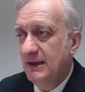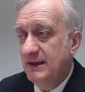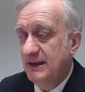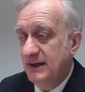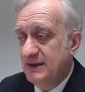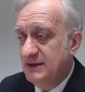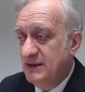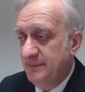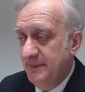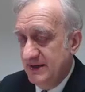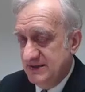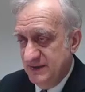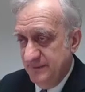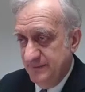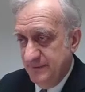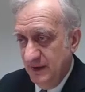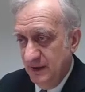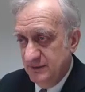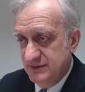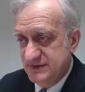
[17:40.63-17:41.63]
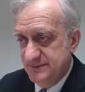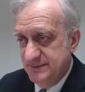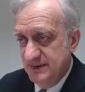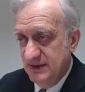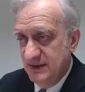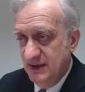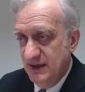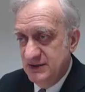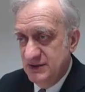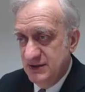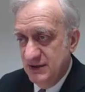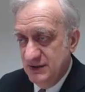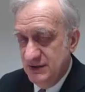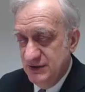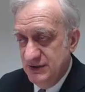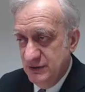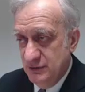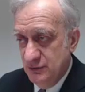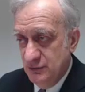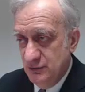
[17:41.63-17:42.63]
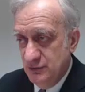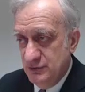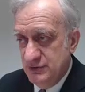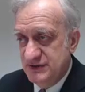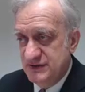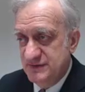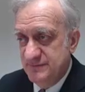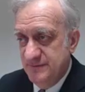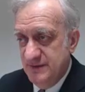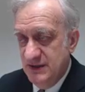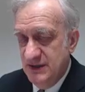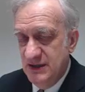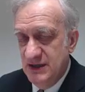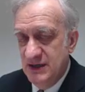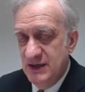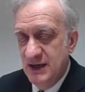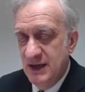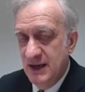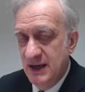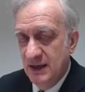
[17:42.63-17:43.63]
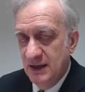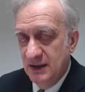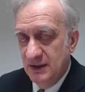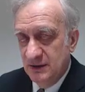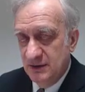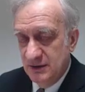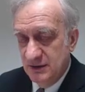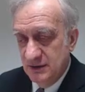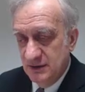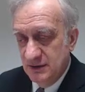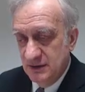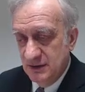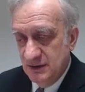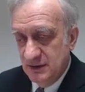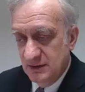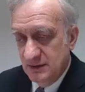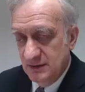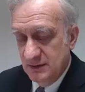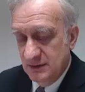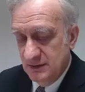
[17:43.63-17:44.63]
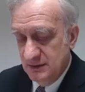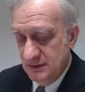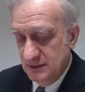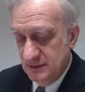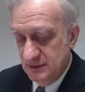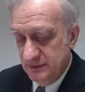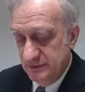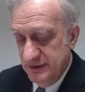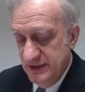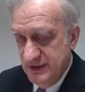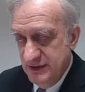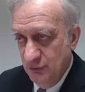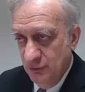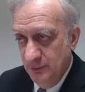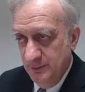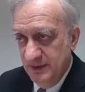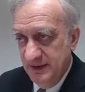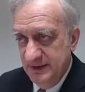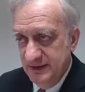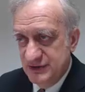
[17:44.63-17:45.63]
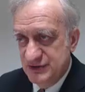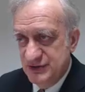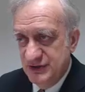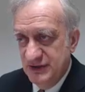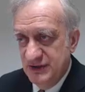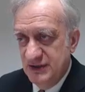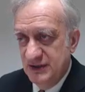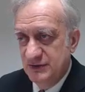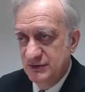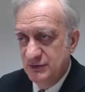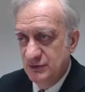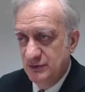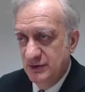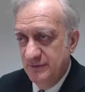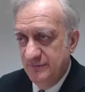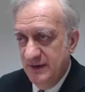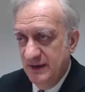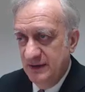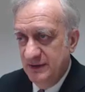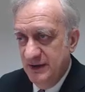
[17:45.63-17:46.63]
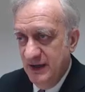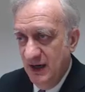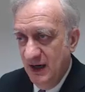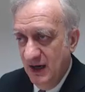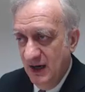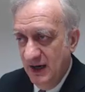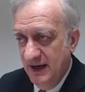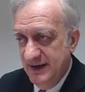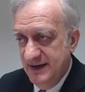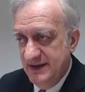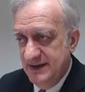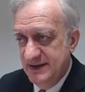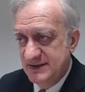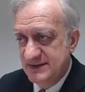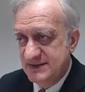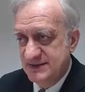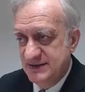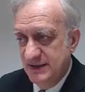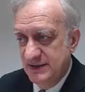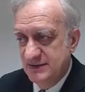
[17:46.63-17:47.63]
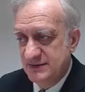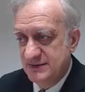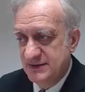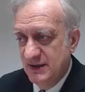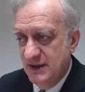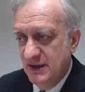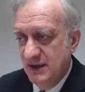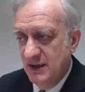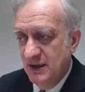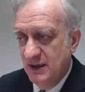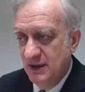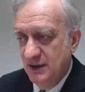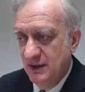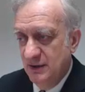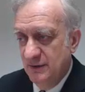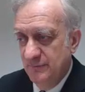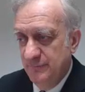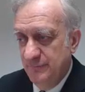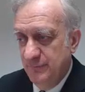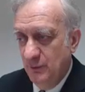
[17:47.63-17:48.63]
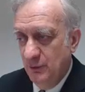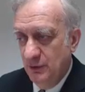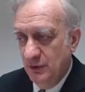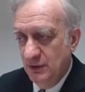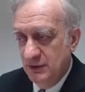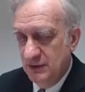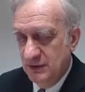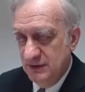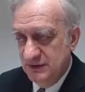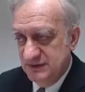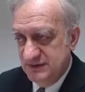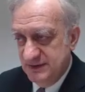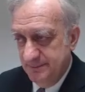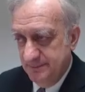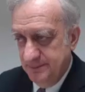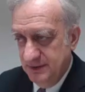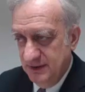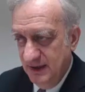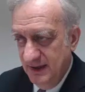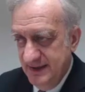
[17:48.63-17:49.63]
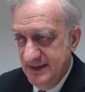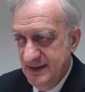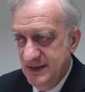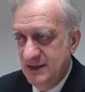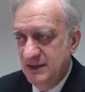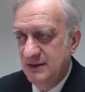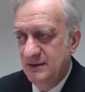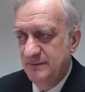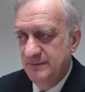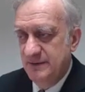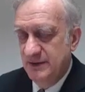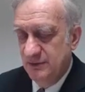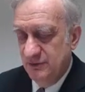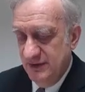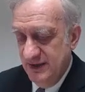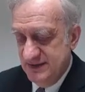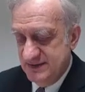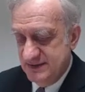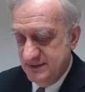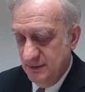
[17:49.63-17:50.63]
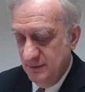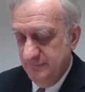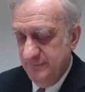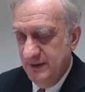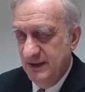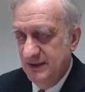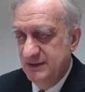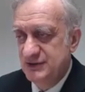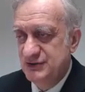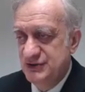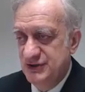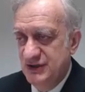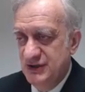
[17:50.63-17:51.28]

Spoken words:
In a passive house, we can use the renewable energy to a very high extent for supplying the rest of the energy